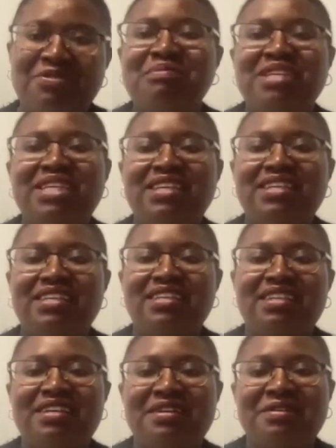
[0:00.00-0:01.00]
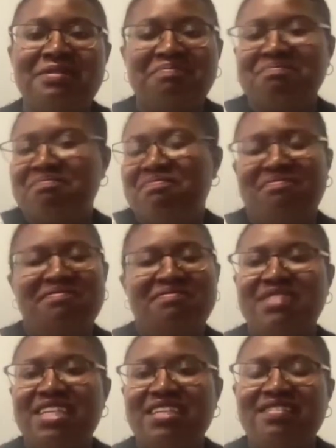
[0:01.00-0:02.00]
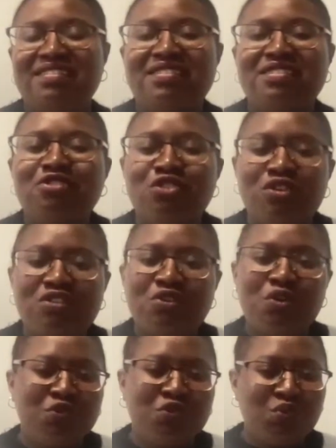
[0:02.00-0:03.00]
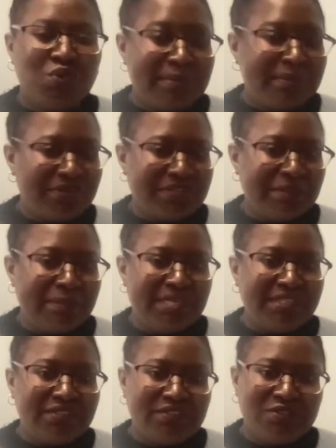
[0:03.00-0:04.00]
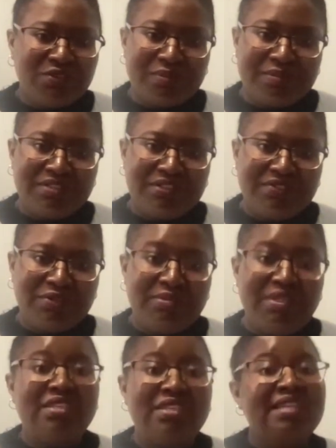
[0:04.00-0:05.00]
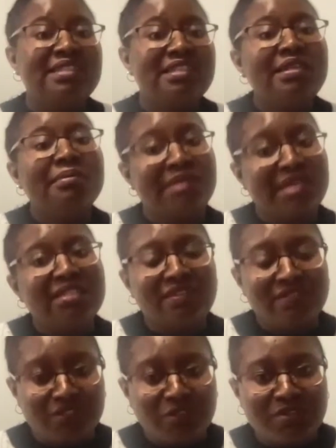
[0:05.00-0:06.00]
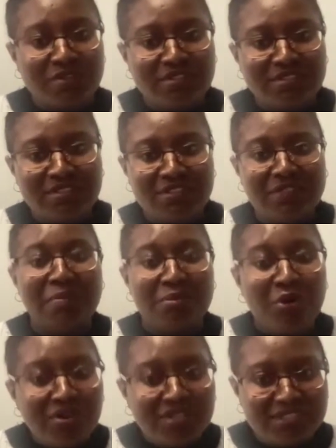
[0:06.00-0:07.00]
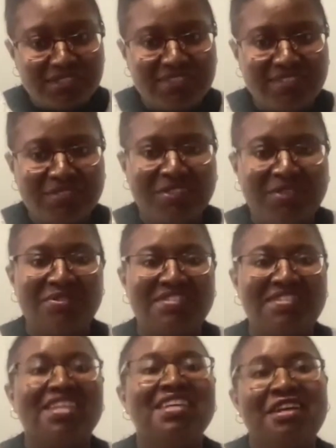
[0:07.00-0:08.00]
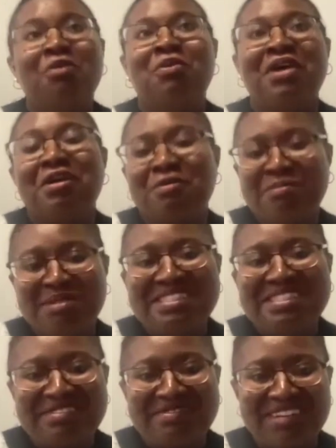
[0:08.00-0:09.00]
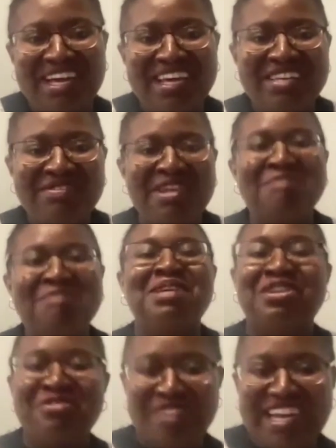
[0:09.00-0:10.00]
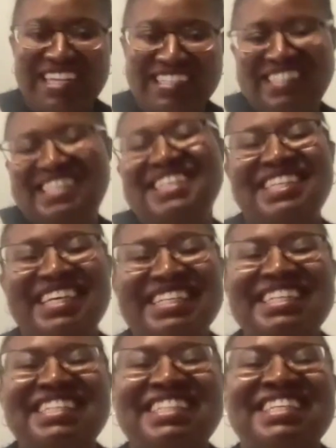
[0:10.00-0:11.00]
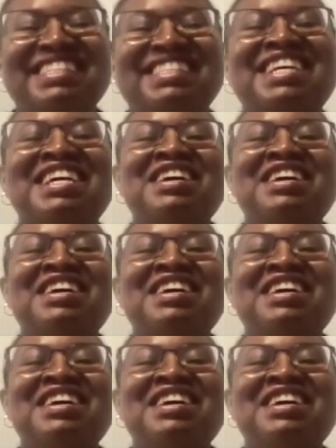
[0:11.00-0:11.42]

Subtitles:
For me, it's not also about the money so much. For me, getting the money is good. It's important because it will help me survive and pay rent and other things.